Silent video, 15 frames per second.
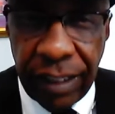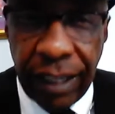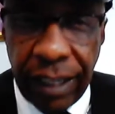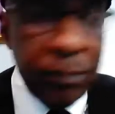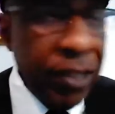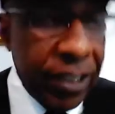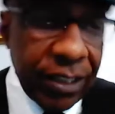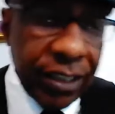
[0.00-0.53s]

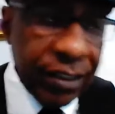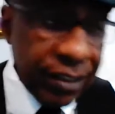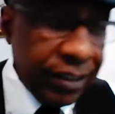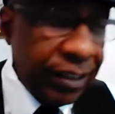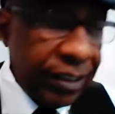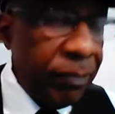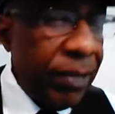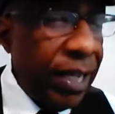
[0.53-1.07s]
because of
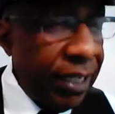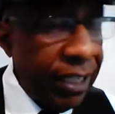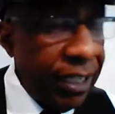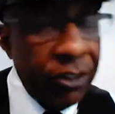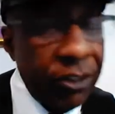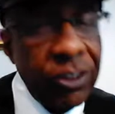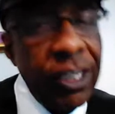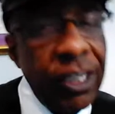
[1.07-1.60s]
somebody
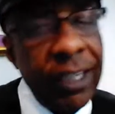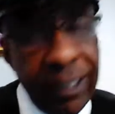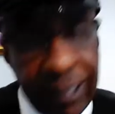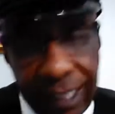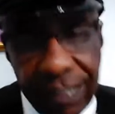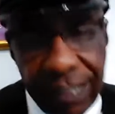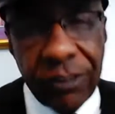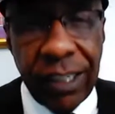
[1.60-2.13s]
else,
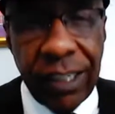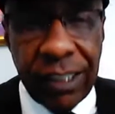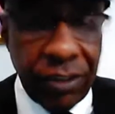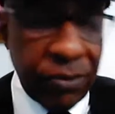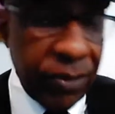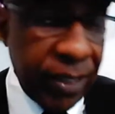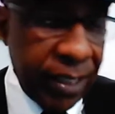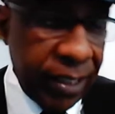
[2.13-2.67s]
they'll get the
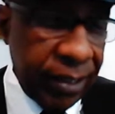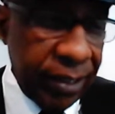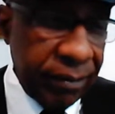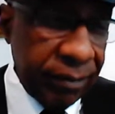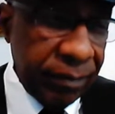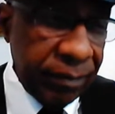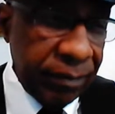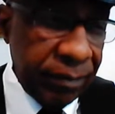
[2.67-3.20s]
credit.
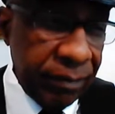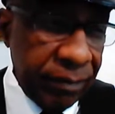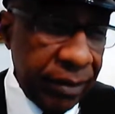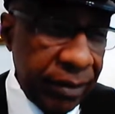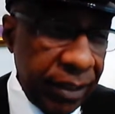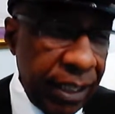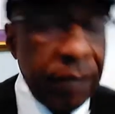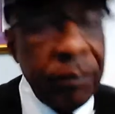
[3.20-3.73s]

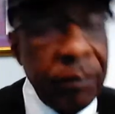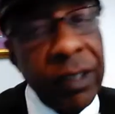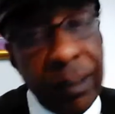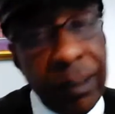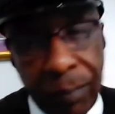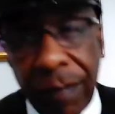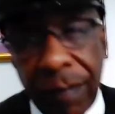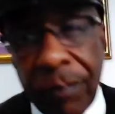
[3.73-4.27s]
But the
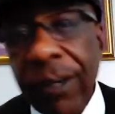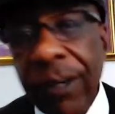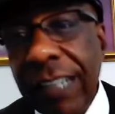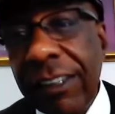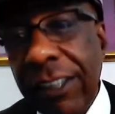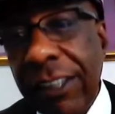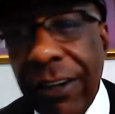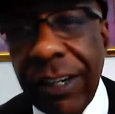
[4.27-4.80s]
people that
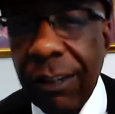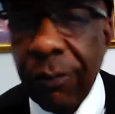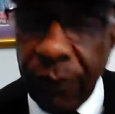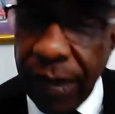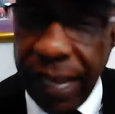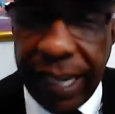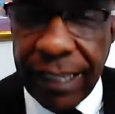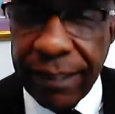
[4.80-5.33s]
started the
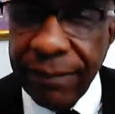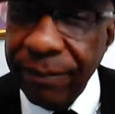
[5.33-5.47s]
fight